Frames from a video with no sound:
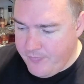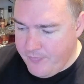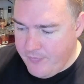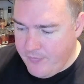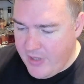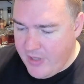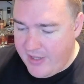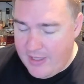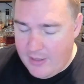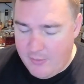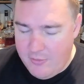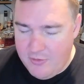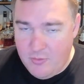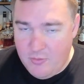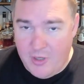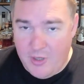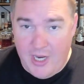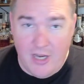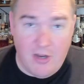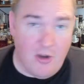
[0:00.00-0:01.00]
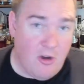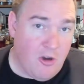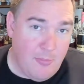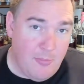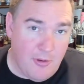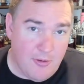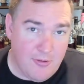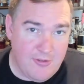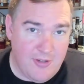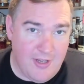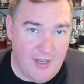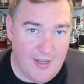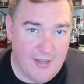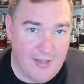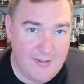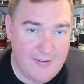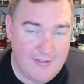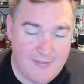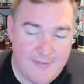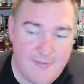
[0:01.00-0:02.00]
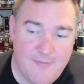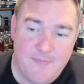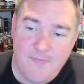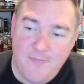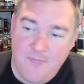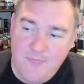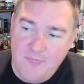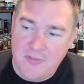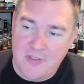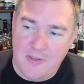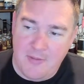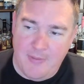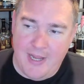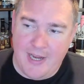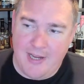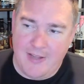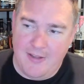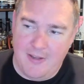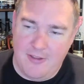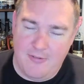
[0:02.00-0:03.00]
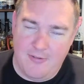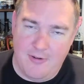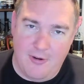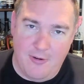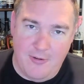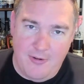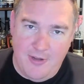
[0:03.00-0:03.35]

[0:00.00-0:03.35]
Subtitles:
That was when I almost hit the back of the throat,